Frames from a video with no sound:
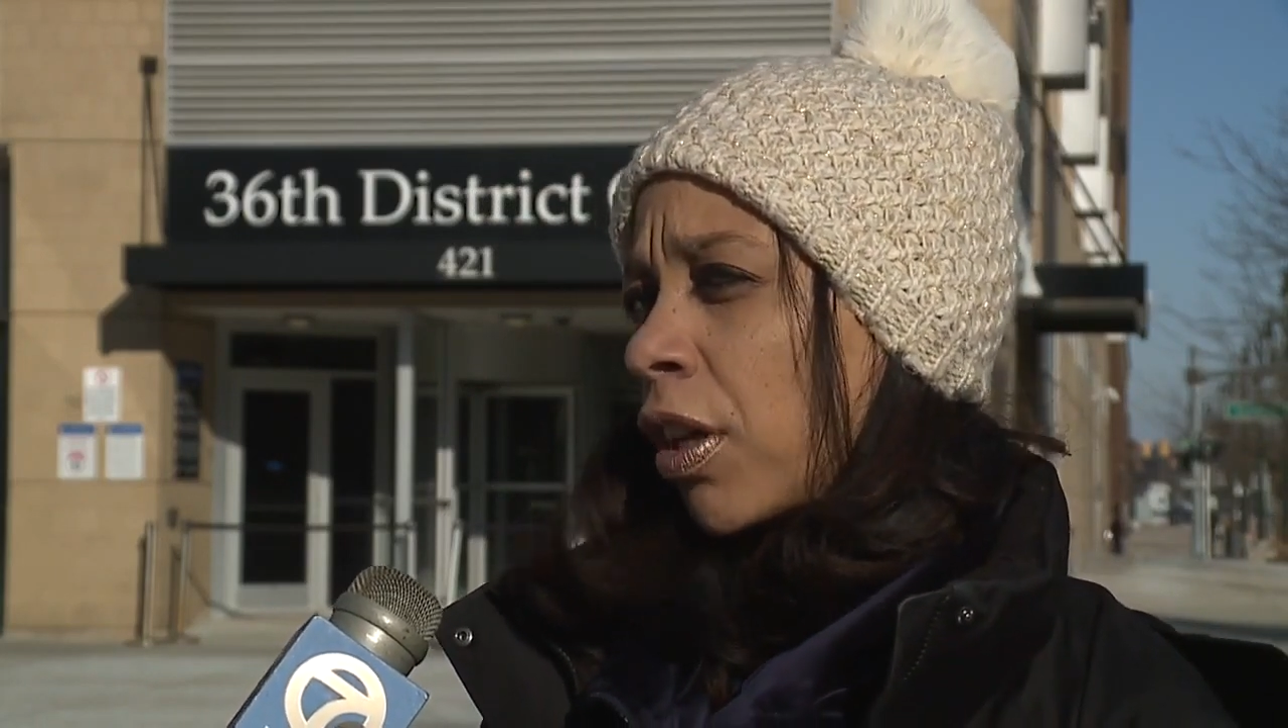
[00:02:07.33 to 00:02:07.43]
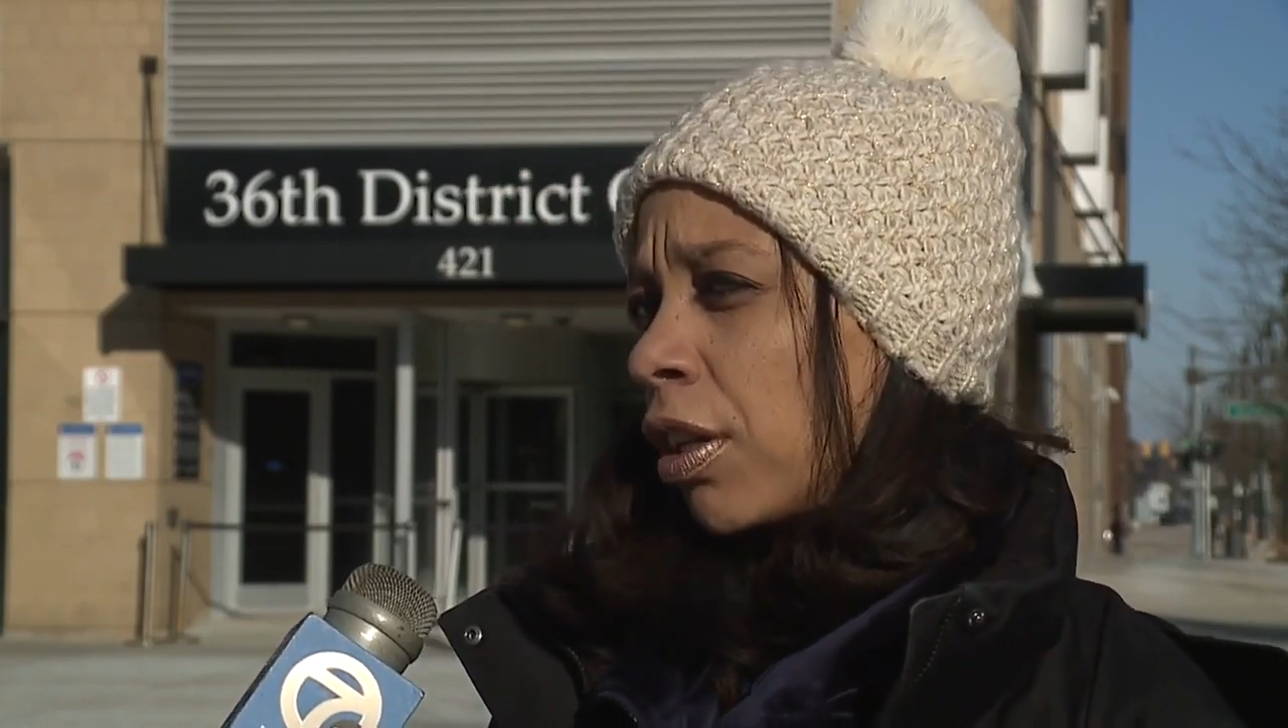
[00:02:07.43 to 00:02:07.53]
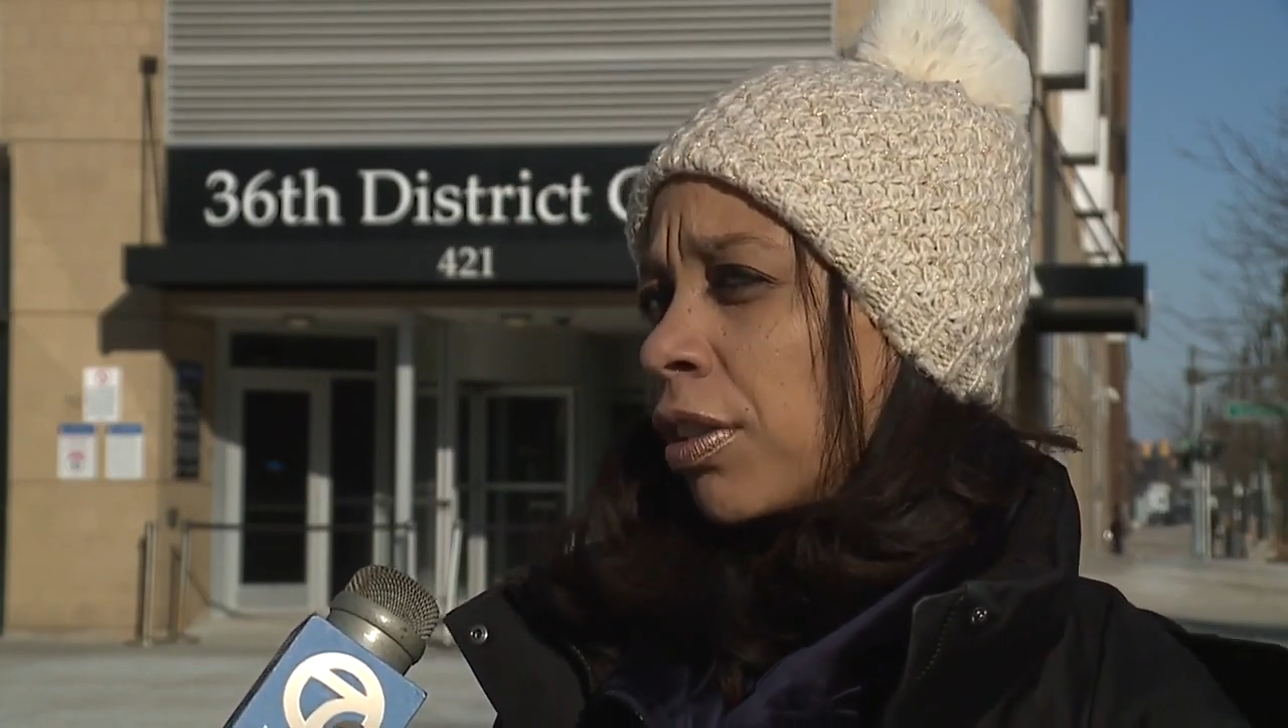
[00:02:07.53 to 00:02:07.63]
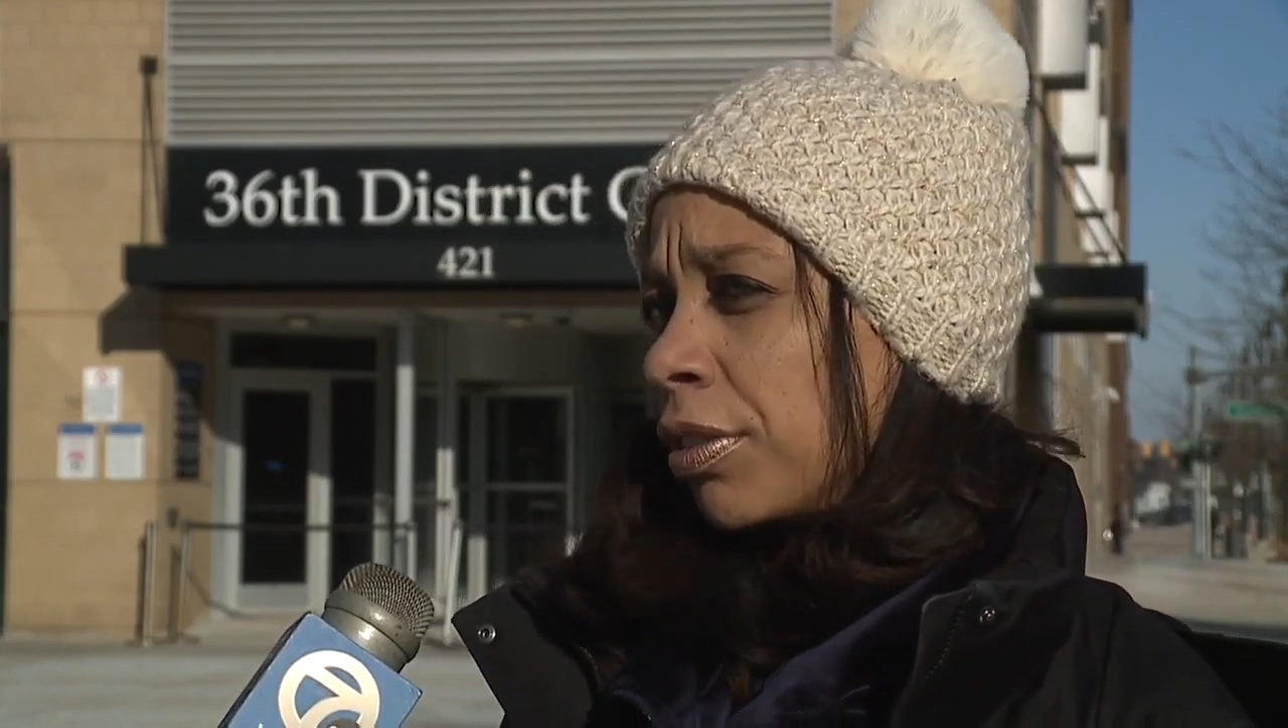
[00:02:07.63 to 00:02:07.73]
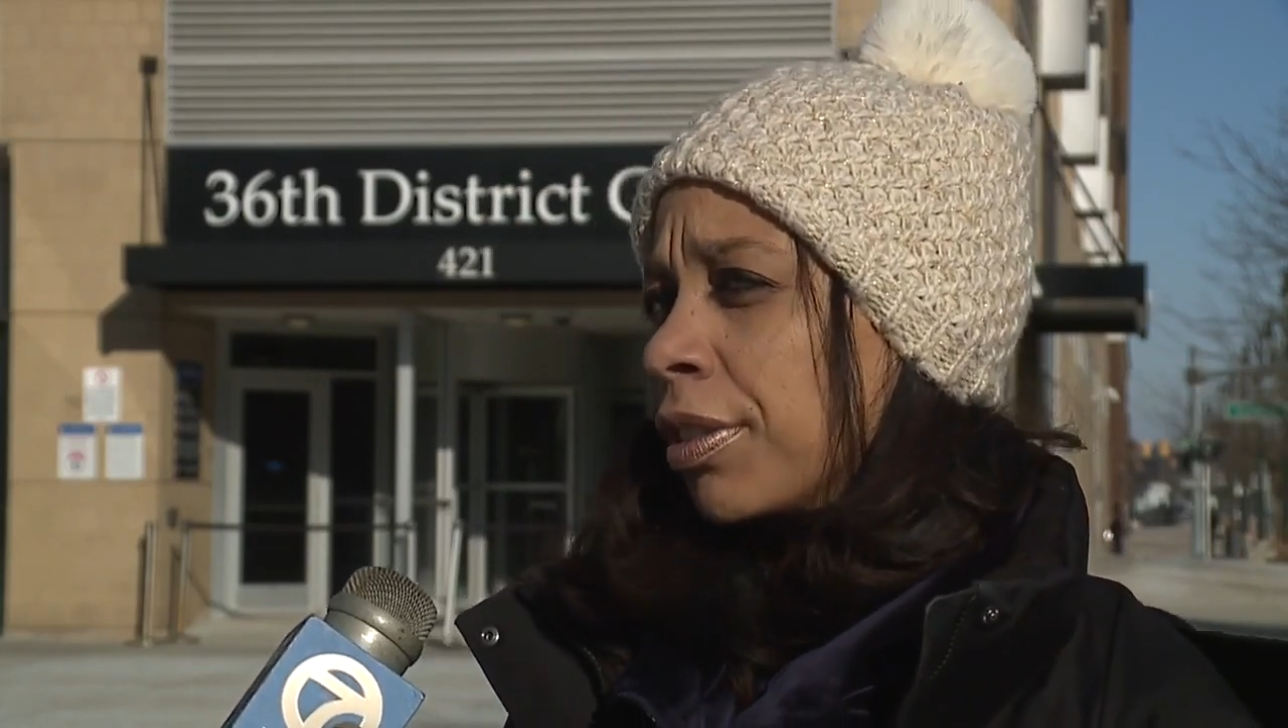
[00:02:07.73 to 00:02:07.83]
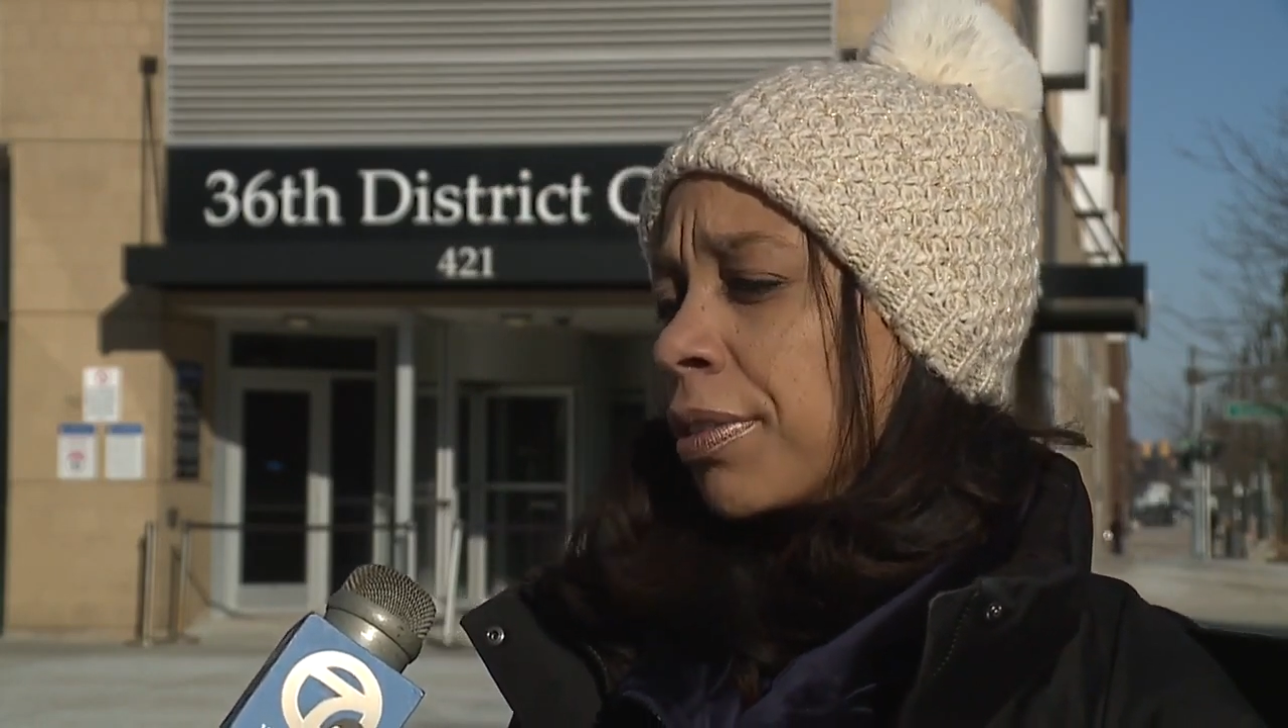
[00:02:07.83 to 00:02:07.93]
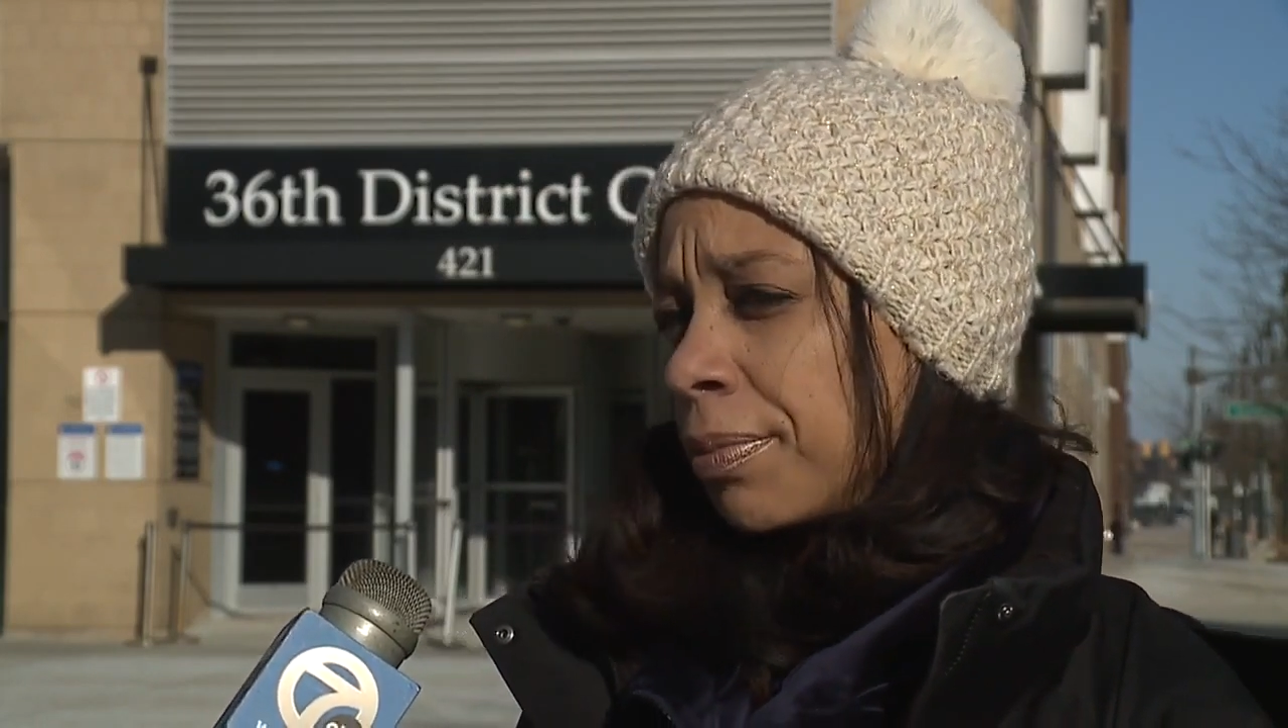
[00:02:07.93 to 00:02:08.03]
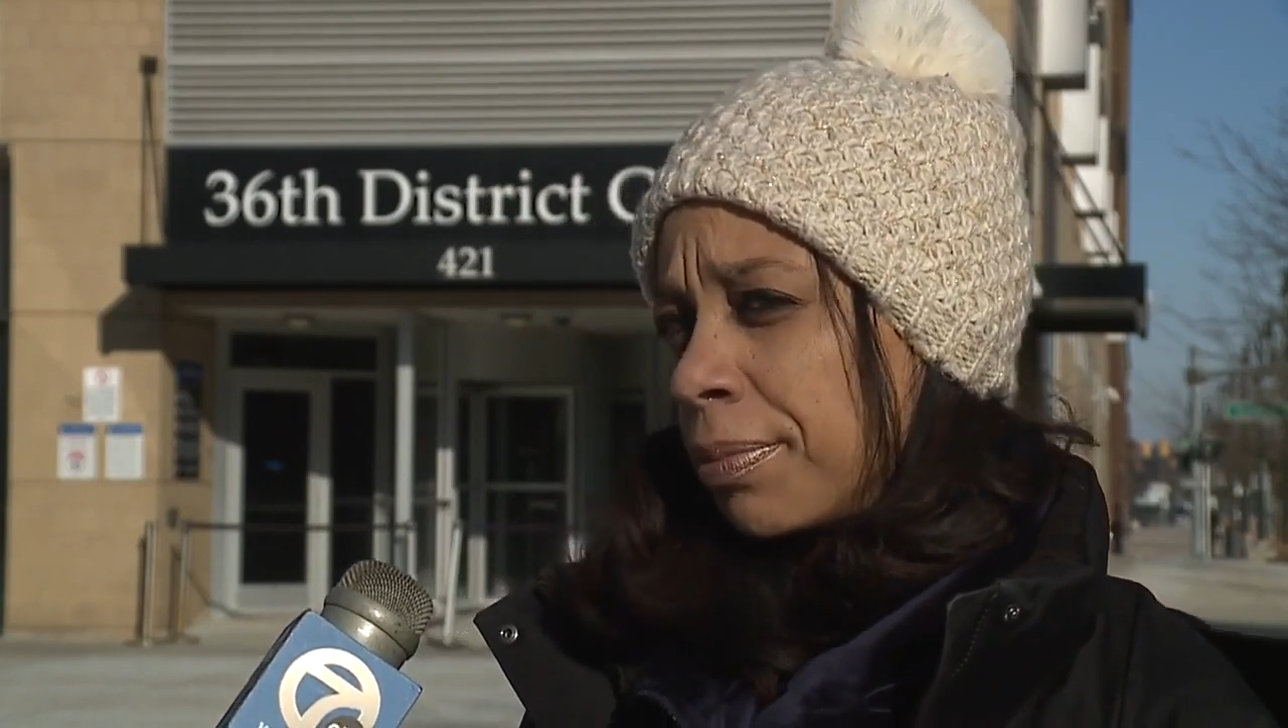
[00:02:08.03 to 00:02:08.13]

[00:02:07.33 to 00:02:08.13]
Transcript: hers.